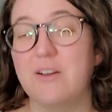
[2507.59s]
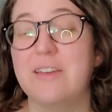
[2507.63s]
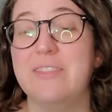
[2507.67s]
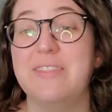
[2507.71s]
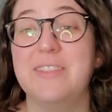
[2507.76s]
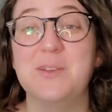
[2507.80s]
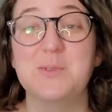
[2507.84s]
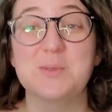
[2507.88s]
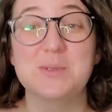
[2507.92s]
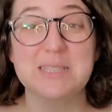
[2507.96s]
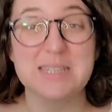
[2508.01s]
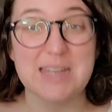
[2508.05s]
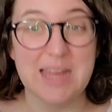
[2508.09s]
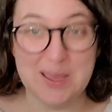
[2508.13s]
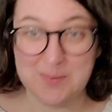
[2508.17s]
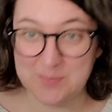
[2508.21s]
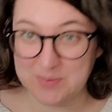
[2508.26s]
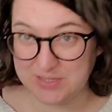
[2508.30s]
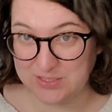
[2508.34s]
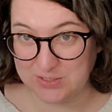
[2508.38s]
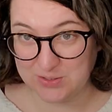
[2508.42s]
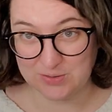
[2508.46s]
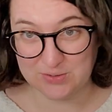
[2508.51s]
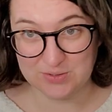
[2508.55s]
And there was an
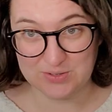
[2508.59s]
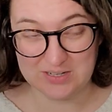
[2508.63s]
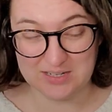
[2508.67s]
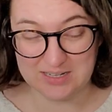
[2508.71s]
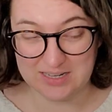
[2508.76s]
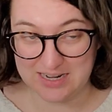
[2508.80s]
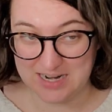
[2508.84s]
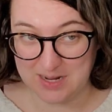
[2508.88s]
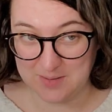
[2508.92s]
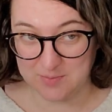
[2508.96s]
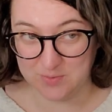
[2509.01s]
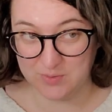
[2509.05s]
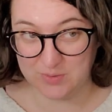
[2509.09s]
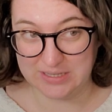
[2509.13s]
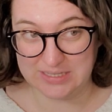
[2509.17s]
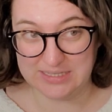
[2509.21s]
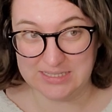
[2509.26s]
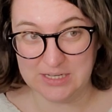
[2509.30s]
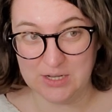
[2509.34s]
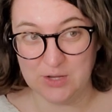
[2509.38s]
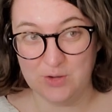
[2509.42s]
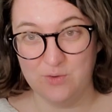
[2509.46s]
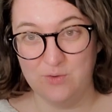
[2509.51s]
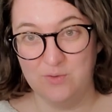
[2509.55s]
episode a couple weeks
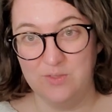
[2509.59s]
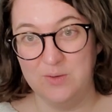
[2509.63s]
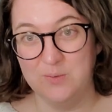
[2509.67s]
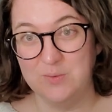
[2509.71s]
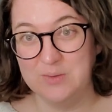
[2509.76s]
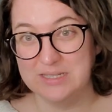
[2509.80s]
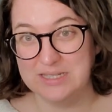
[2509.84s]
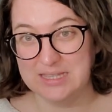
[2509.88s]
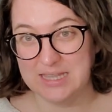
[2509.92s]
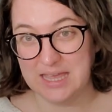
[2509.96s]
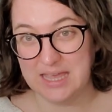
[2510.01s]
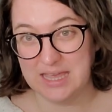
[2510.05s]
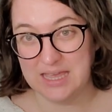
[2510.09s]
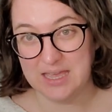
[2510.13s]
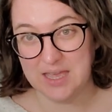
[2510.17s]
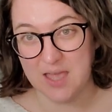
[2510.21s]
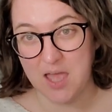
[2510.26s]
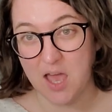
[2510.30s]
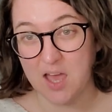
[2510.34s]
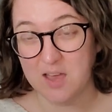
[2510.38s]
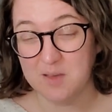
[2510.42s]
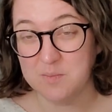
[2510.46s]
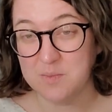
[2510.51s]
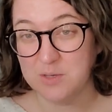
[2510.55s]
ago that was like
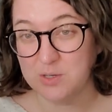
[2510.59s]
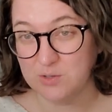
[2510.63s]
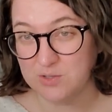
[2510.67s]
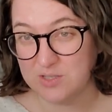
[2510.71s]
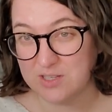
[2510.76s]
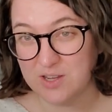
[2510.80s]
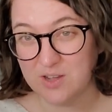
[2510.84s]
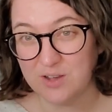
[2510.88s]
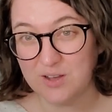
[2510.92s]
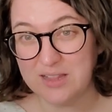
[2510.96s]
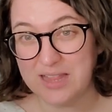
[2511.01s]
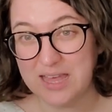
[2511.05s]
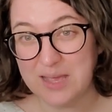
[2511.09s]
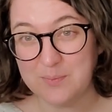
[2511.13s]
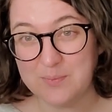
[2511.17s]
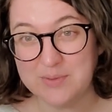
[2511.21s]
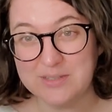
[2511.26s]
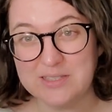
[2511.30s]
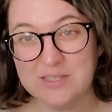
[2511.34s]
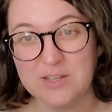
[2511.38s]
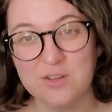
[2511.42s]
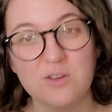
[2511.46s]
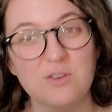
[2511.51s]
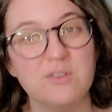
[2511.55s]
a musical
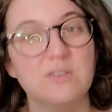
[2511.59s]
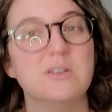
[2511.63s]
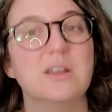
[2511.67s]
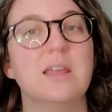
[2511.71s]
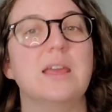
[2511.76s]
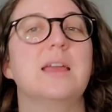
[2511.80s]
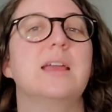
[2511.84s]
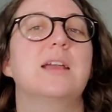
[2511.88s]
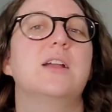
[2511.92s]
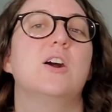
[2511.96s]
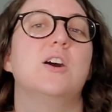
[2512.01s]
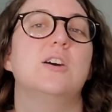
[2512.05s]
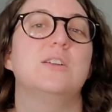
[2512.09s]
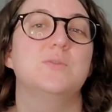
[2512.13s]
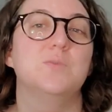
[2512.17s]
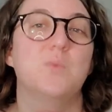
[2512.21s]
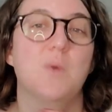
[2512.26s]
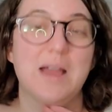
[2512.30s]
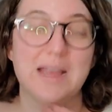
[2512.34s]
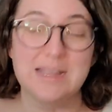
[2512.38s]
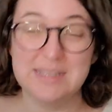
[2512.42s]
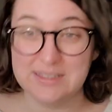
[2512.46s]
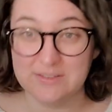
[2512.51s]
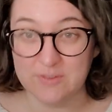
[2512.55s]
episode called
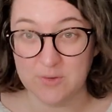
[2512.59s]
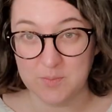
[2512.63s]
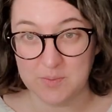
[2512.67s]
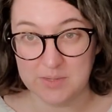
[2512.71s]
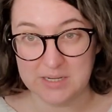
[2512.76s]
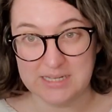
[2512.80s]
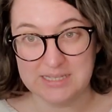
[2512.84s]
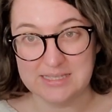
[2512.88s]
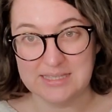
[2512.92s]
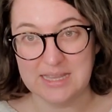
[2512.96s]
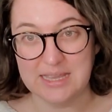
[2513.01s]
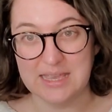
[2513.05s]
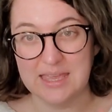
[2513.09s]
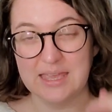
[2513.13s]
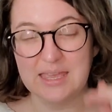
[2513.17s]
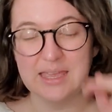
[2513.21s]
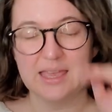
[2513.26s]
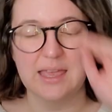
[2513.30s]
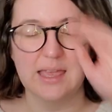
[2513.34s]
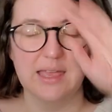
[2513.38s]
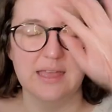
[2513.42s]
Why Is Everybody Singing?